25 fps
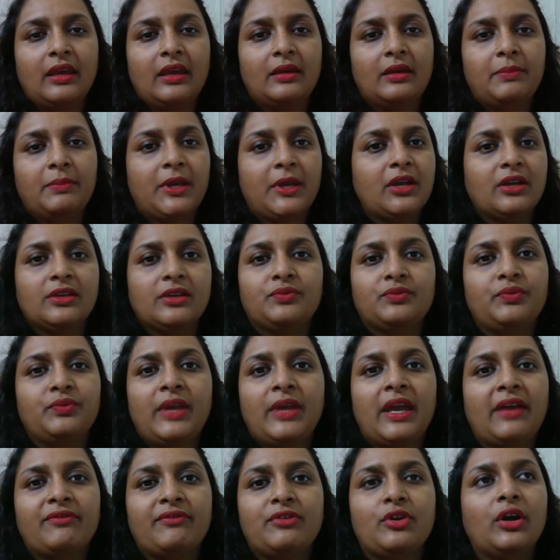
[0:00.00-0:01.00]
because we
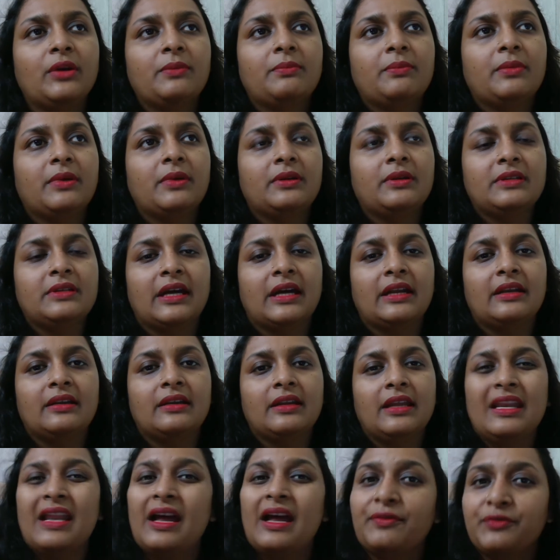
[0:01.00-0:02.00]
have not done
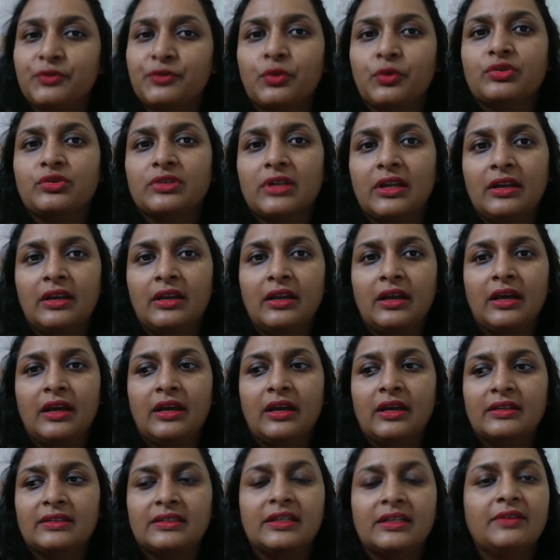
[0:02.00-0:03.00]
enough social
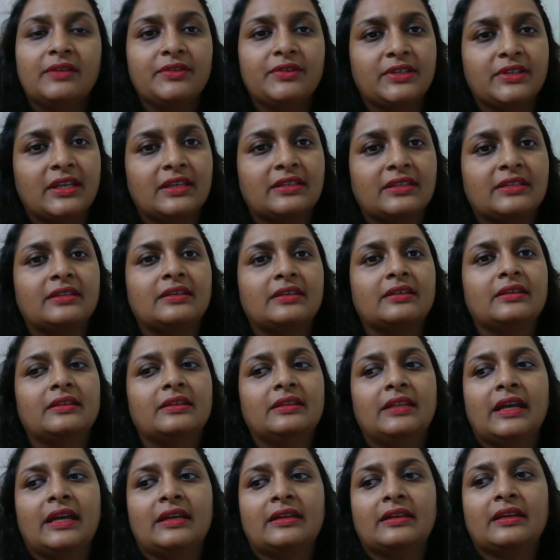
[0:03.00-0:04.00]
services
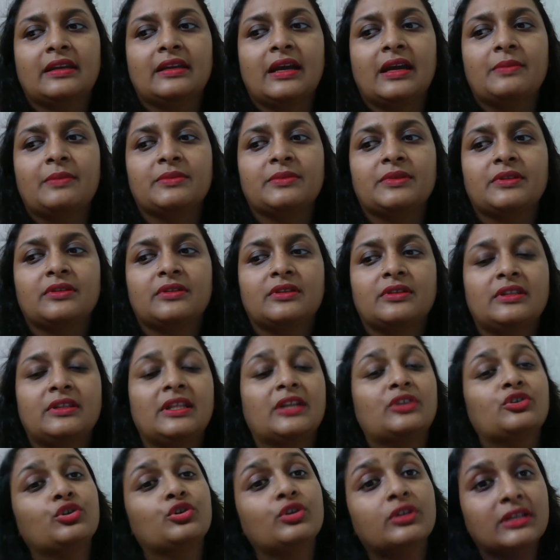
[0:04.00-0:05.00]
that
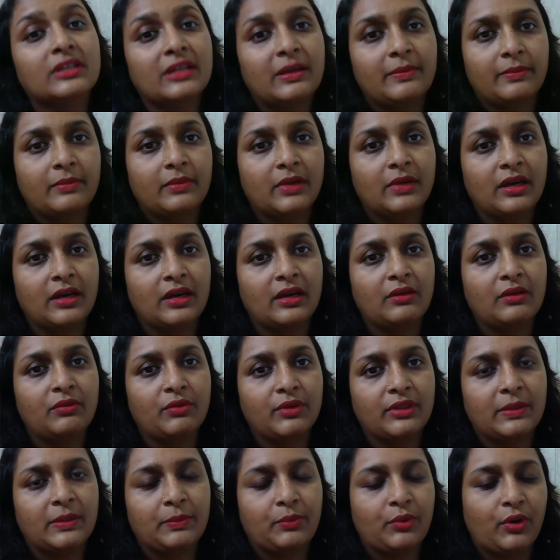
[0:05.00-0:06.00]
should come
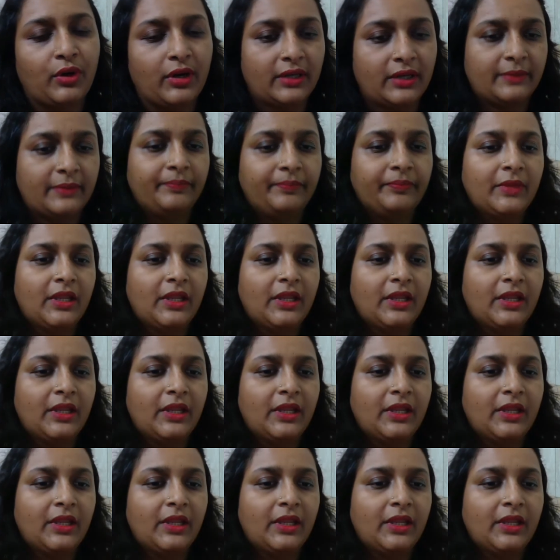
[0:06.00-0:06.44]
with the product.